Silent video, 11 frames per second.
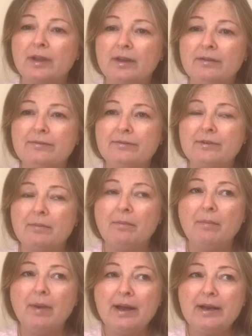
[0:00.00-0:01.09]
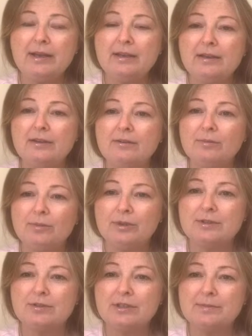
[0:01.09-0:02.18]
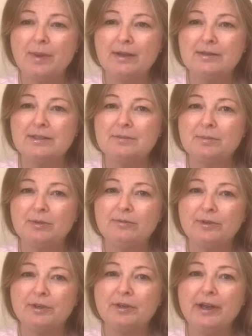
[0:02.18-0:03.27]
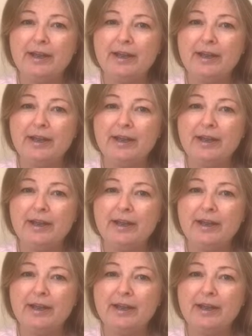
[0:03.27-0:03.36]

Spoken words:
If money was responsible for good